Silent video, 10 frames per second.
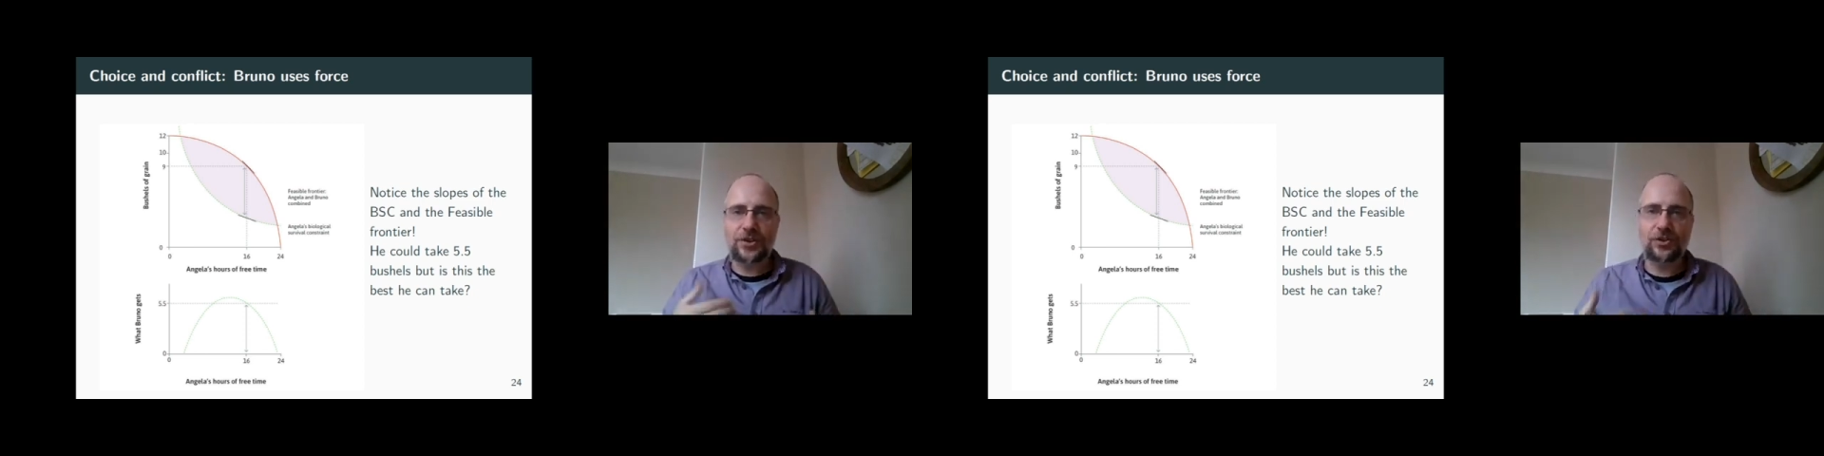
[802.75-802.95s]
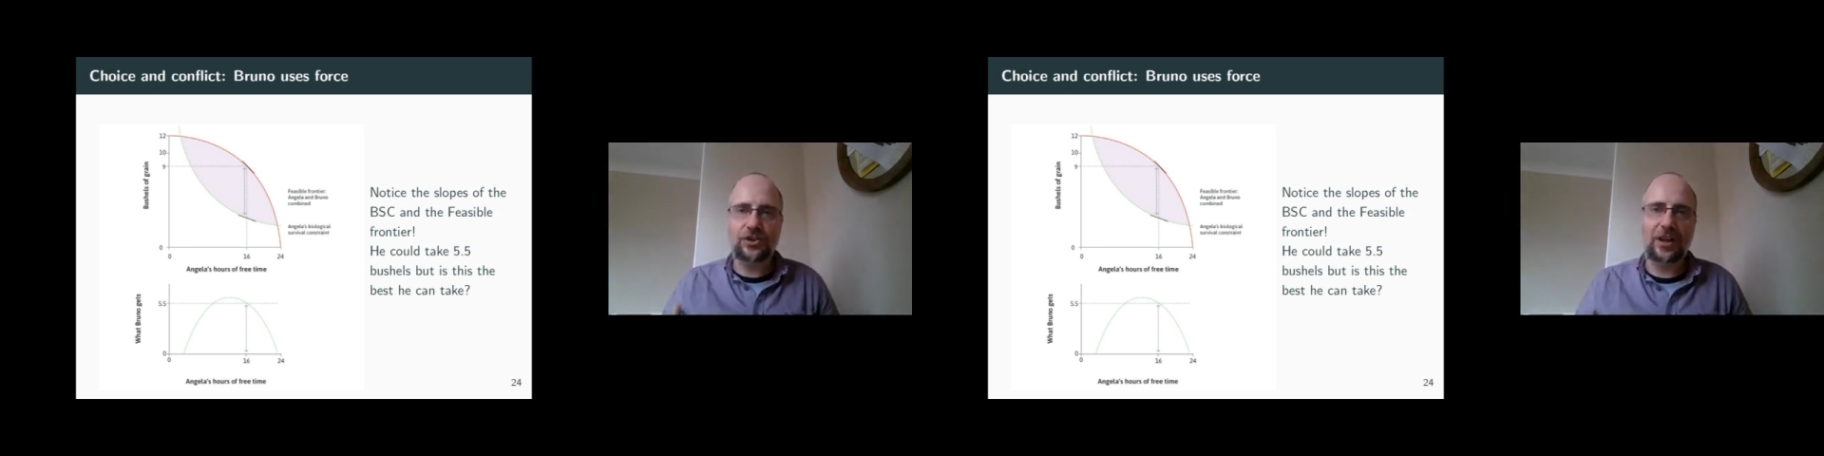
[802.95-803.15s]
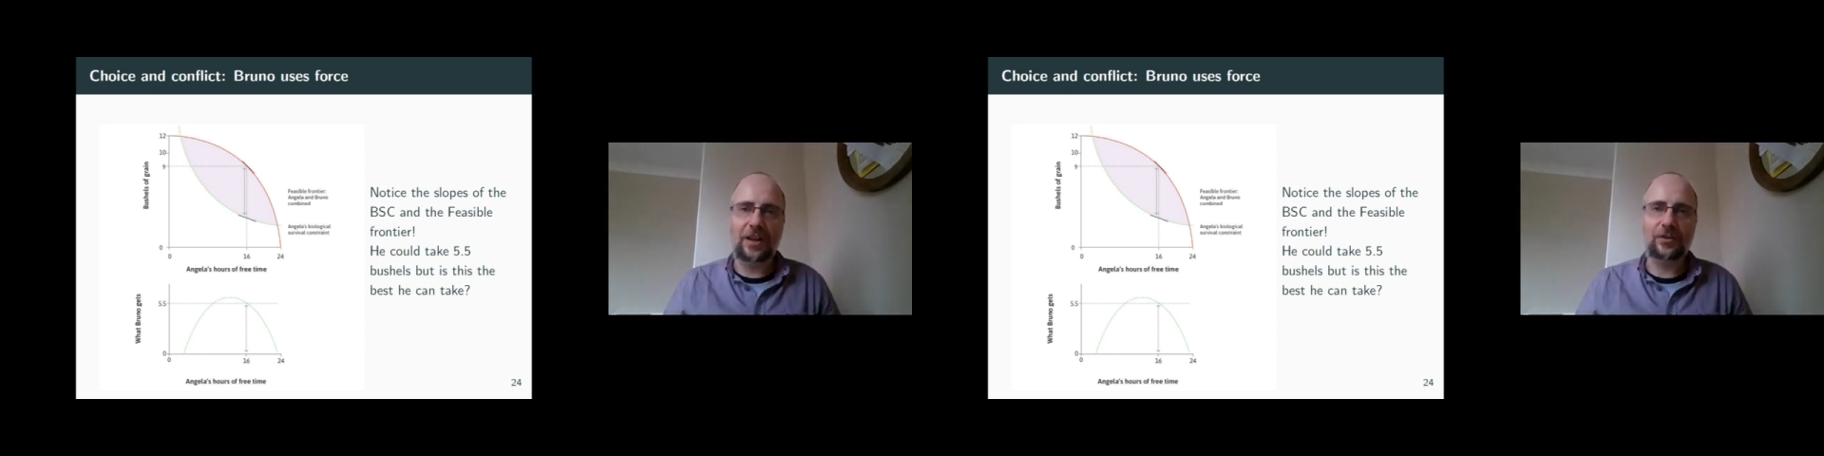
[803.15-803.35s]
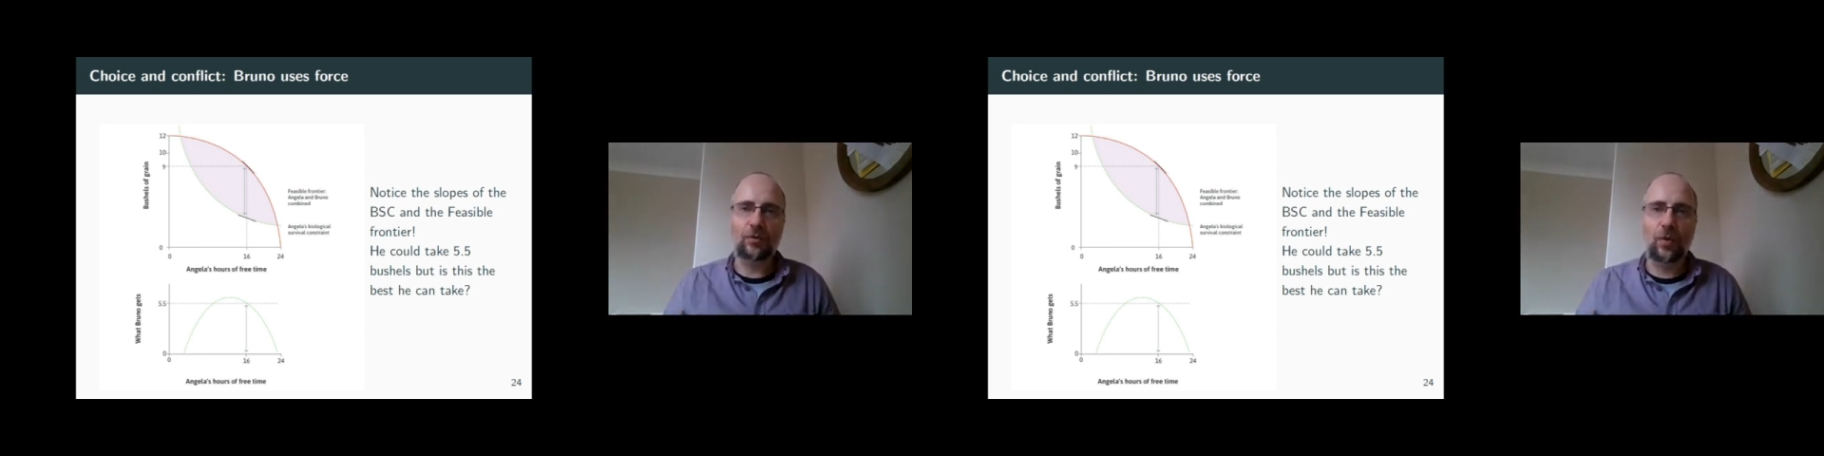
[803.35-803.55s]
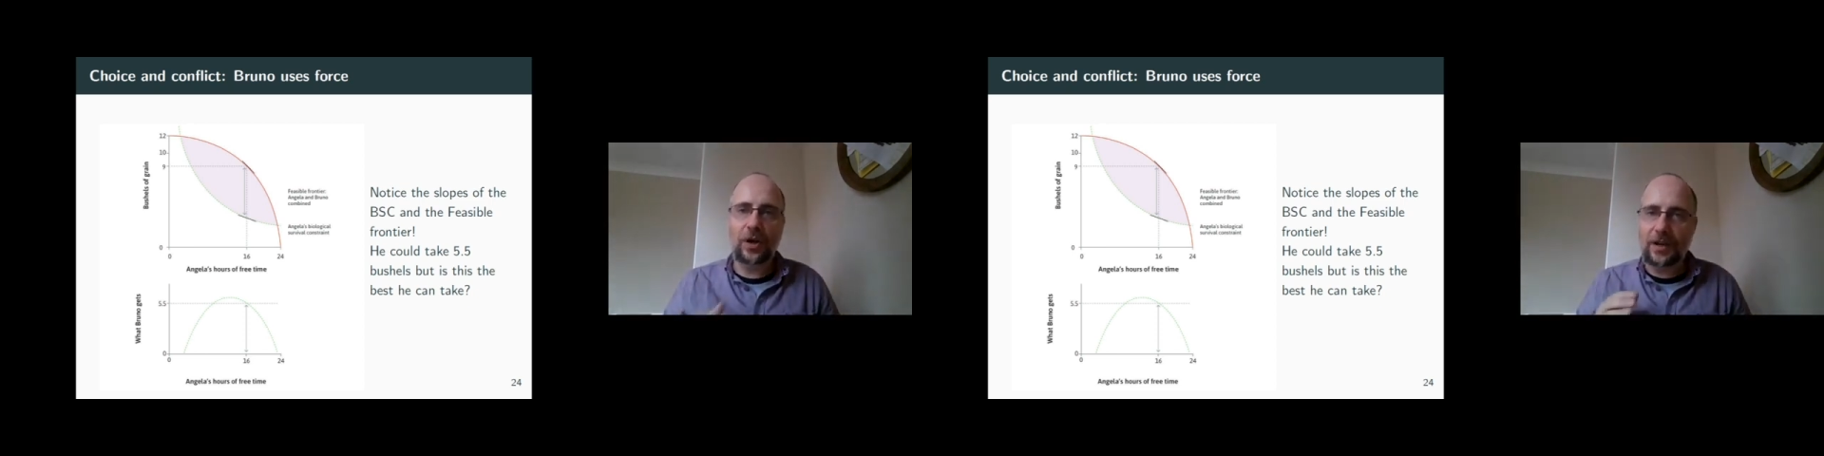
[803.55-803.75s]
Angela to
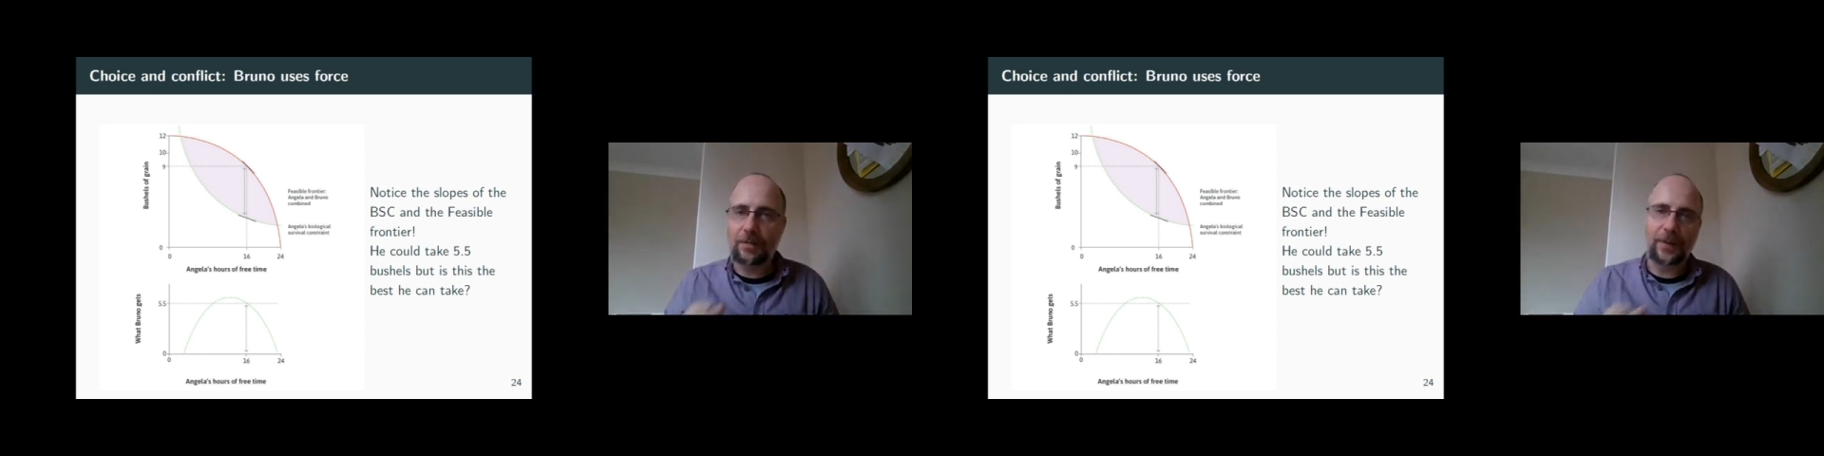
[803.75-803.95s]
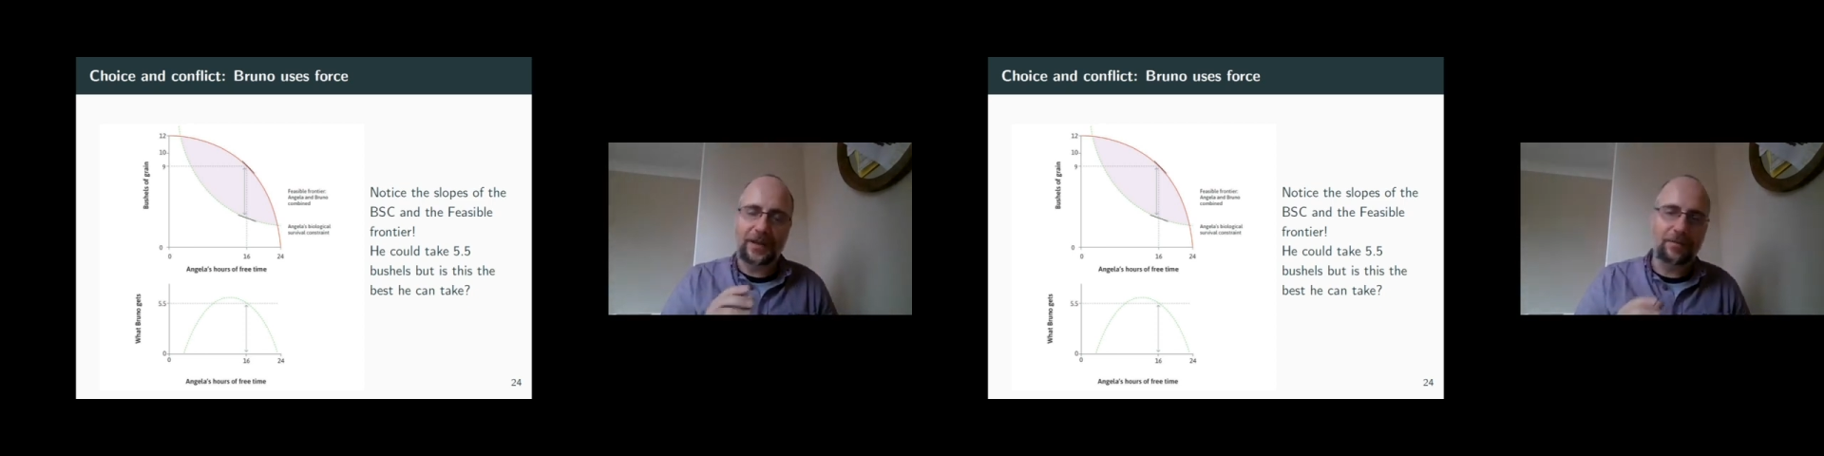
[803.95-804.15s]
work a bit